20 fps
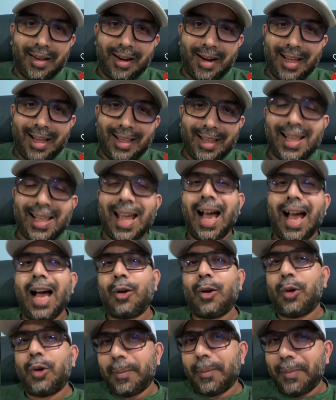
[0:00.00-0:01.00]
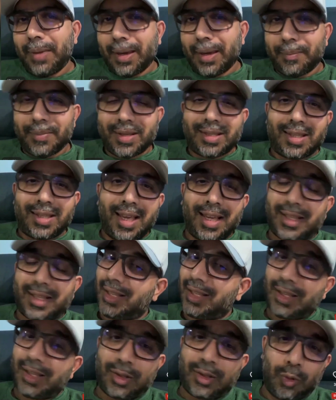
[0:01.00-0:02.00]
Alright? They are going to make mistakes.
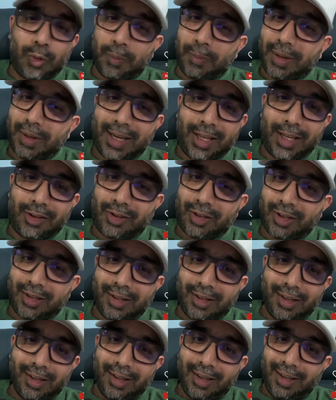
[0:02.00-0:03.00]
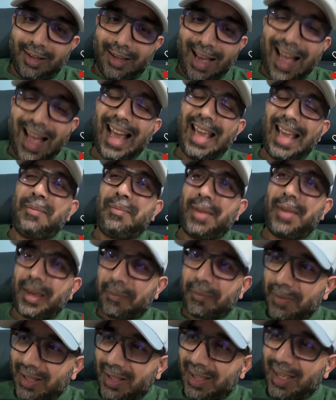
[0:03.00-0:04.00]
This is human nature. I
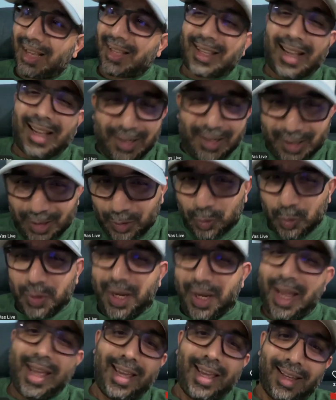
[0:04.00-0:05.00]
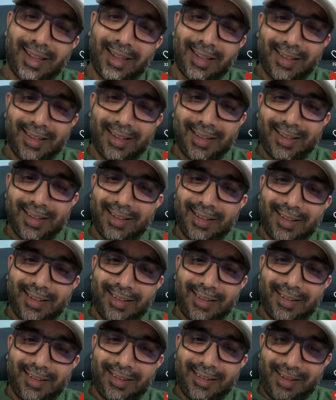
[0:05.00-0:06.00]
make mistakes until today.
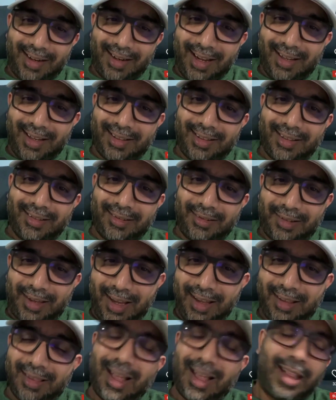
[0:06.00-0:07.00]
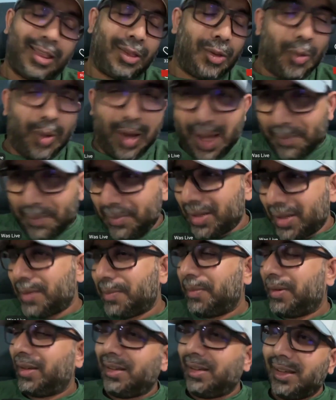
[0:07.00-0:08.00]
Alright? Okay? Dato hammers
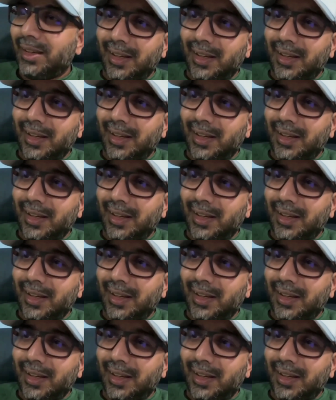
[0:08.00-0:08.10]
me.